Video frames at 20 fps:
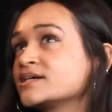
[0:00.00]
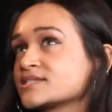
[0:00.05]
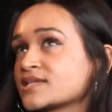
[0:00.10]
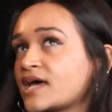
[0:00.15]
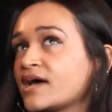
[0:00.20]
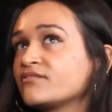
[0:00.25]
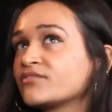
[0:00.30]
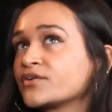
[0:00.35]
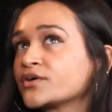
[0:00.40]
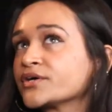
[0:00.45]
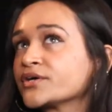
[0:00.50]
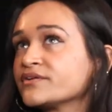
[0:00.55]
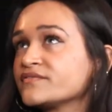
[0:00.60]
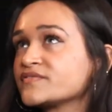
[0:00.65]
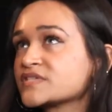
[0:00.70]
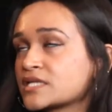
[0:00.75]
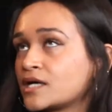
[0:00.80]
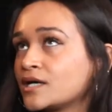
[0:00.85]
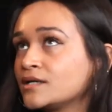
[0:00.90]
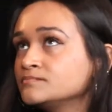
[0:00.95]
I've heard of
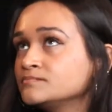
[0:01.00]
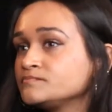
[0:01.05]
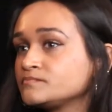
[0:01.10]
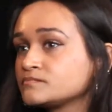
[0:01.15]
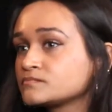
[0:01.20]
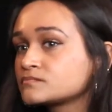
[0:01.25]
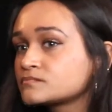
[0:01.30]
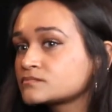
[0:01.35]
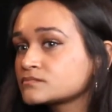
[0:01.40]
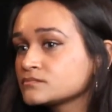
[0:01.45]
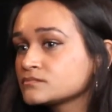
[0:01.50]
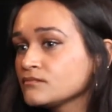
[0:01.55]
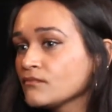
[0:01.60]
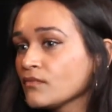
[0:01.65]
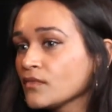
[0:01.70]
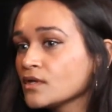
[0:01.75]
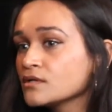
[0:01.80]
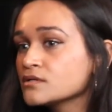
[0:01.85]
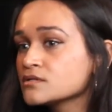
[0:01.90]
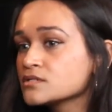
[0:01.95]
some
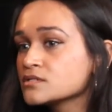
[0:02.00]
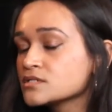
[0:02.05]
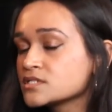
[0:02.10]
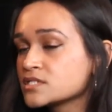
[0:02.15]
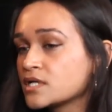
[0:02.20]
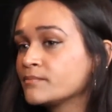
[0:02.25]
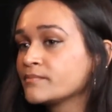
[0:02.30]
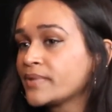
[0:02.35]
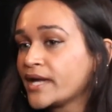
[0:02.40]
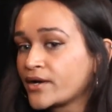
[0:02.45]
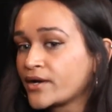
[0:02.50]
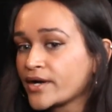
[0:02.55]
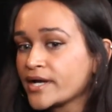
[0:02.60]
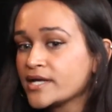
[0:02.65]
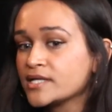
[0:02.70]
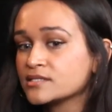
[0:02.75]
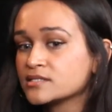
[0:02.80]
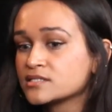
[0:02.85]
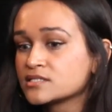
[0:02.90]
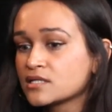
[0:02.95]

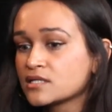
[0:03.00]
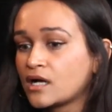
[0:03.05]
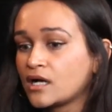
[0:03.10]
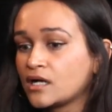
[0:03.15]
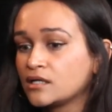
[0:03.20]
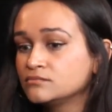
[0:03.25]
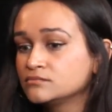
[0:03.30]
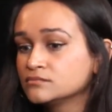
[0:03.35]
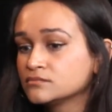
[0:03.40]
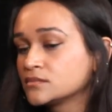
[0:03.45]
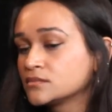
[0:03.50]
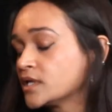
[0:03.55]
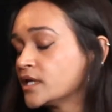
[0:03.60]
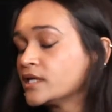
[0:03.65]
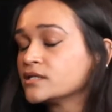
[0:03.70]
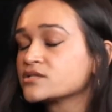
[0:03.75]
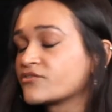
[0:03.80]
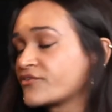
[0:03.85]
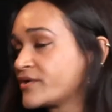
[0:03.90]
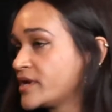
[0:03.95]
parents
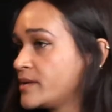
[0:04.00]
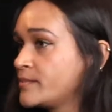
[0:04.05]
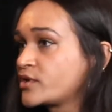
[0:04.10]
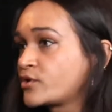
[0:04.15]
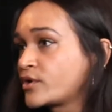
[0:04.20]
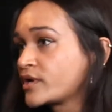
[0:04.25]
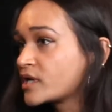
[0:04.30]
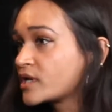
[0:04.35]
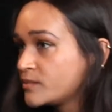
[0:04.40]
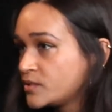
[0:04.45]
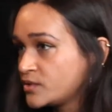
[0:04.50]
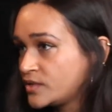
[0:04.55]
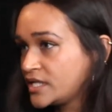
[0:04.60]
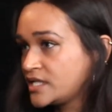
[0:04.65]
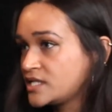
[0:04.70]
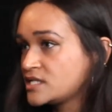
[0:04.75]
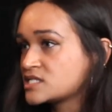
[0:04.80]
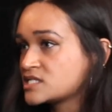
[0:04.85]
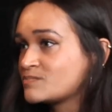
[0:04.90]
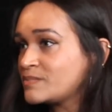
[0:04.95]
in different immigrant
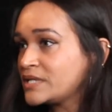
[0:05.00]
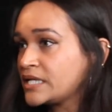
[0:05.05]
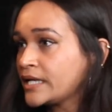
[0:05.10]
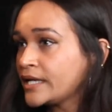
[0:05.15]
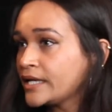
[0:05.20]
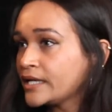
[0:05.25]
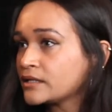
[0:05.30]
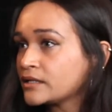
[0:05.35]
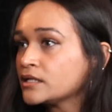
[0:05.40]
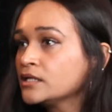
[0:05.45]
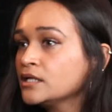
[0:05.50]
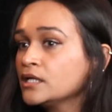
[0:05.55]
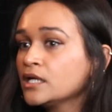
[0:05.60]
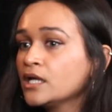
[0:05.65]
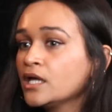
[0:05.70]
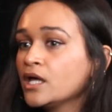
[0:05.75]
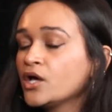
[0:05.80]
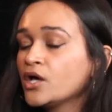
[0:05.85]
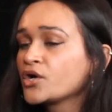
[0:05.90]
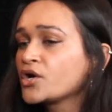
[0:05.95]
communities being
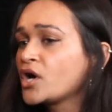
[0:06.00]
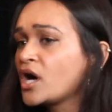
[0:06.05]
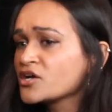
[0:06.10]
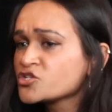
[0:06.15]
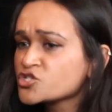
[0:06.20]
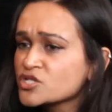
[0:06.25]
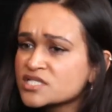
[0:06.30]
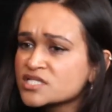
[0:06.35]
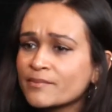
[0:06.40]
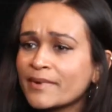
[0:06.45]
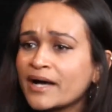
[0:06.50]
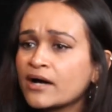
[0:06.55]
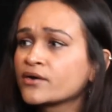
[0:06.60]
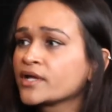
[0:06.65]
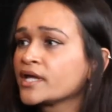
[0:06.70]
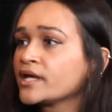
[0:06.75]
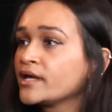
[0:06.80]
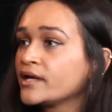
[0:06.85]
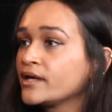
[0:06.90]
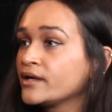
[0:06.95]
cautious about
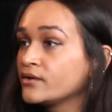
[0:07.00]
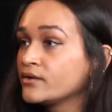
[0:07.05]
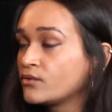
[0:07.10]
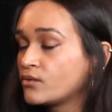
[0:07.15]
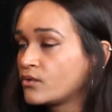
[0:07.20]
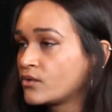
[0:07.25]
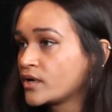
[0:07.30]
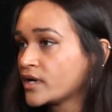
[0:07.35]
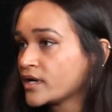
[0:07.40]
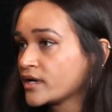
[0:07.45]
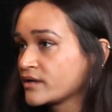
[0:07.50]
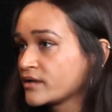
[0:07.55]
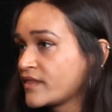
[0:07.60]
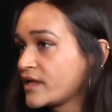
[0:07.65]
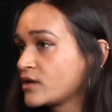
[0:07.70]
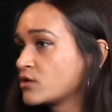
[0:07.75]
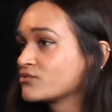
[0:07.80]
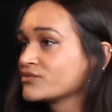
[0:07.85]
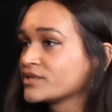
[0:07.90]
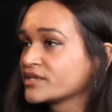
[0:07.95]
it, or they
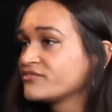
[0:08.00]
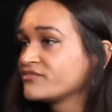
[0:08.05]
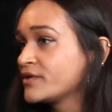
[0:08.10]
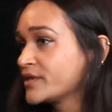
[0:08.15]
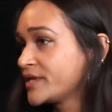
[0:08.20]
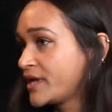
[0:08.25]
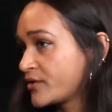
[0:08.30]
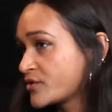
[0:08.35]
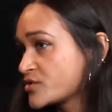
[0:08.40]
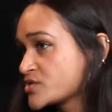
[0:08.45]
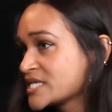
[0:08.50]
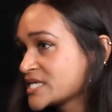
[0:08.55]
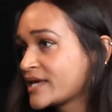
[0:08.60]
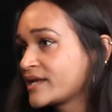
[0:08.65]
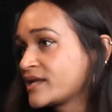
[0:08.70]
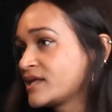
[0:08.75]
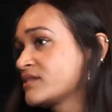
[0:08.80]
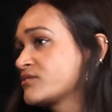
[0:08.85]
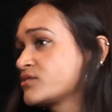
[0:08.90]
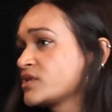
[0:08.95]
don't really fully understand
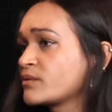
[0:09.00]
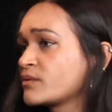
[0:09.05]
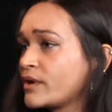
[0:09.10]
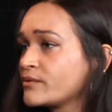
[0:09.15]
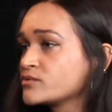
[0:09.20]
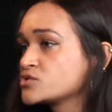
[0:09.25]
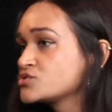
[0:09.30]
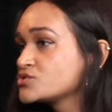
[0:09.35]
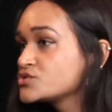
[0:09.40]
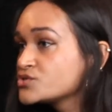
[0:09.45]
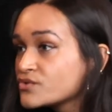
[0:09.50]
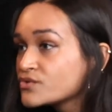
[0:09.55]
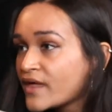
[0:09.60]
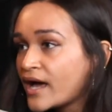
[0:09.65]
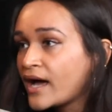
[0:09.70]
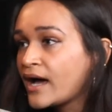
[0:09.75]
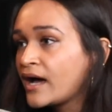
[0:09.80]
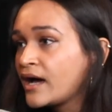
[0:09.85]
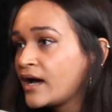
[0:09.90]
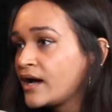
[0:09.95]
it. They're like, why would you do
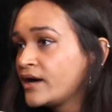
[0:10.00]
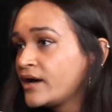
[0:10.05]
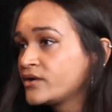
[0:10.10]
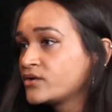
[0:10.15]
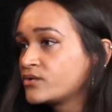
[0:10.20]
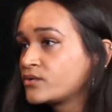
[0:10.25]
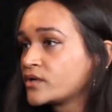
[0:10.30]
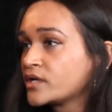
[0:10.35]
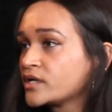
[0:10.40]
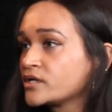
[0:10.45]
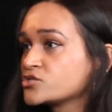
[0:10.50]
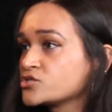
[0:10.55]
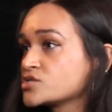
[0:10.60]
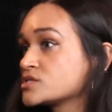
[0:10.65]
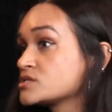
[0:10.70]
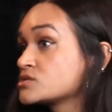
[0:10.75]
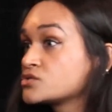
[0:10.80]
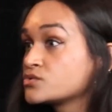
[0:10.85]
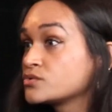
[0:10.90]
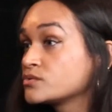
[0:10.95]
that? Or
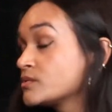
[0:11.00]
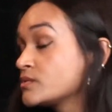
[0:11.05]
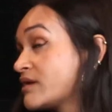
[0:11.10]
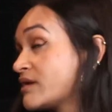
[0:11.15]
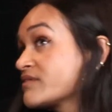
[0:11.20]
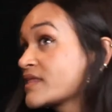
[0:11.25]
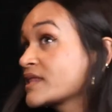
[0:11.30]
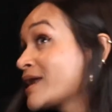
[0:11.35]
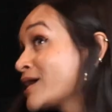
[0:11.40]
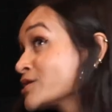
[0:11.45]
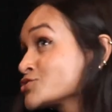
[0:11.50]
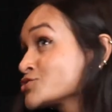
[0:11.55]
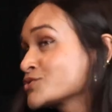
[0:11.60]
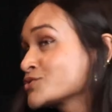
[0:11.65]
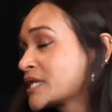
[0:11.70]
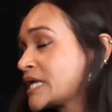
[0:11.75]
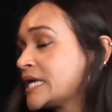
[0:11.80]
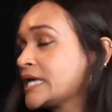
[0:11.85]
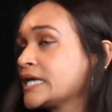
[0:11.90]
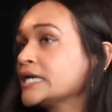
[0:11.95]
just do everything
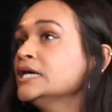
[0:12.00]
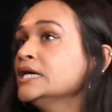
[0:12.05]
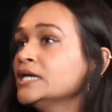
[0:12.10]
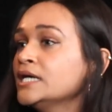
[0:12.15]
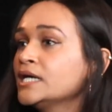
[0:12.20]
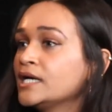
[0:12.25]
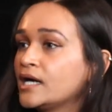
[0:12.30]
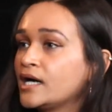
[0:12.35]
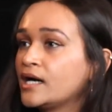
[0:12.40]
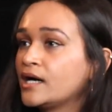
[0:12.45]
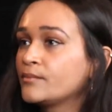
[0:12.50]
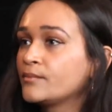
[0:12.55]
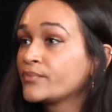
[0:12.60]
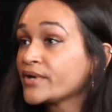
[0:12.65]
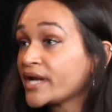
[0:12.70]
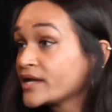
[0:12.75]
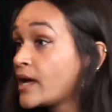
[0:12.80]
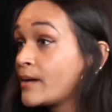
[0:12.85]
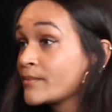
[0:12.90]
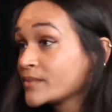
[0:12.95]
naturally.
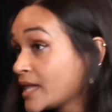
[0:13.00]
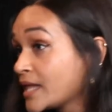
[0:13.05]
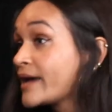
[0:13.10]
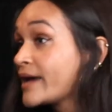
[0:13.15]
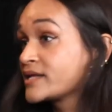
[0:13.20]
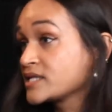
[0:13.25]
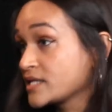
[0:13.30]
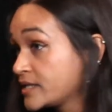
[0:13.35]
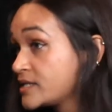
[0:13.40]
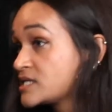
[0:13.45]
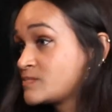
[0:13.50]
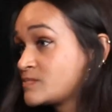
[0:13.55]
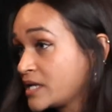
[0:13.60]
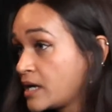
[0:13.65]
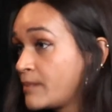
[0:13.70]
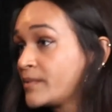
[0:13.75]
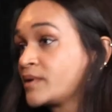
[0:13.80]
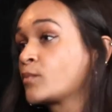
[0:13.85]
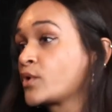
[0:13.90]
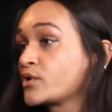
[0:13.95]
But I'm glad it is
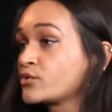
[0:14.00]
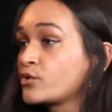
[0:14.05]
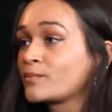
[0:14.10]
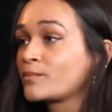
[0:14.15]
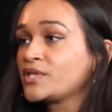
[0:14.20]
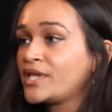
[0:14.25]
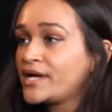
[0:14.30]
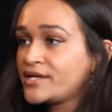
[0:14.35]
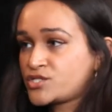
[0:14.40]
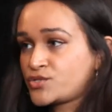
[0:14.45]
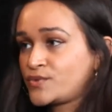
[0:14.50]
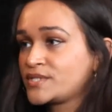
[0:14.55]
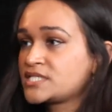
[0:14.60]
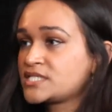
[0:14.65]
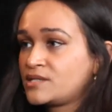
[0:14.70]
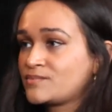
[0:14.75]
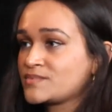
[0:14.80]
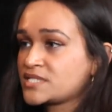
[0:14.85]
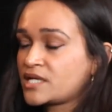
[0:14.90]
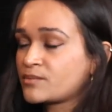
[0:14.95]
becoming more normalized. So it
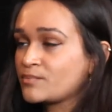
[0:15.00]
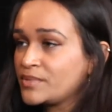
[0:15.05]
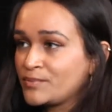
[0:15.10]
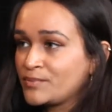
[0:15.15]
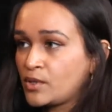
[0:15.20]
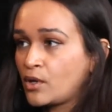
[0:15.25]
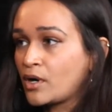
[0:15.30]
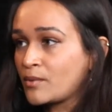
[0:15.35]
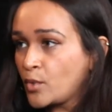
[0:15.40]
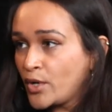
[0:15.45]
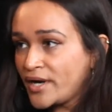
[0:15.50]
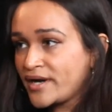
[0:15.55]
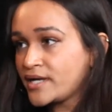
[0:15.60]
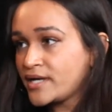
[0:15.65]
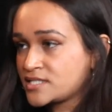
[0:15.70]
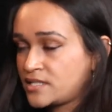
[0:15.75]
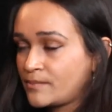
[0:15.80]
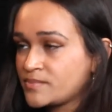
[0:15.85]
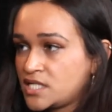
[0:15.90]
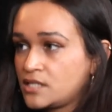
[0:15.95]
seems like people are more
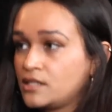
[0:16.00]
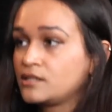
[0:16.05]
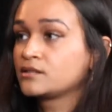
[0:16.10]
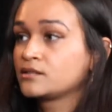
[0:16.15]
accepting.